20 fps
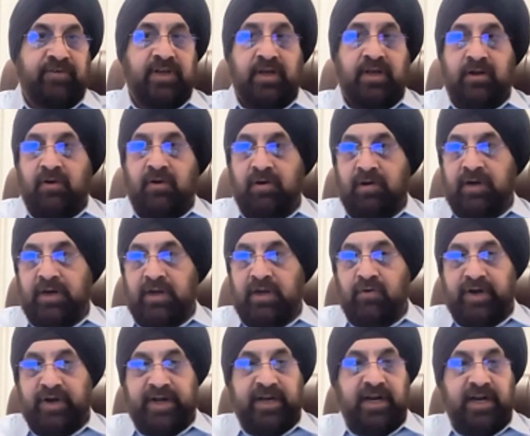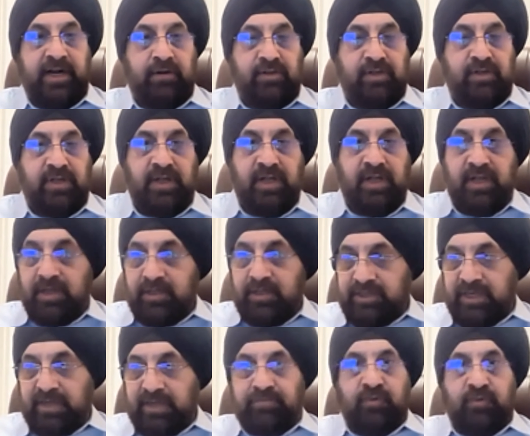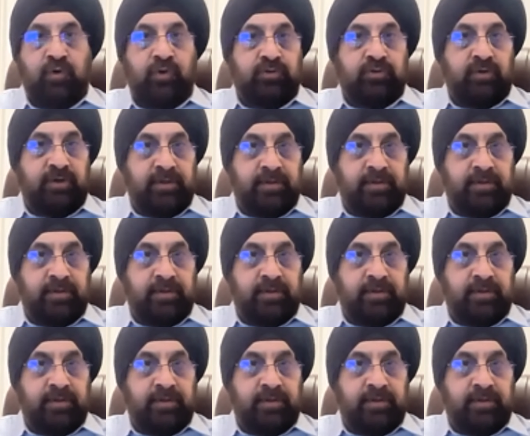We are all now heading into the same, those